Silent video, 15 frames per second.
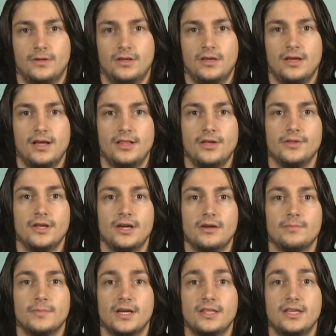Hello there,
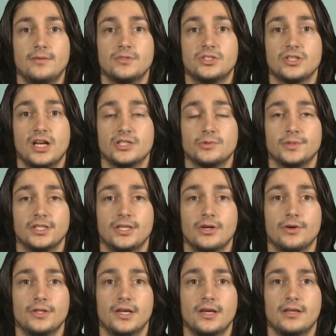my name is Joshua
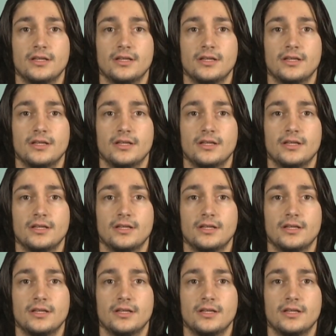Leota,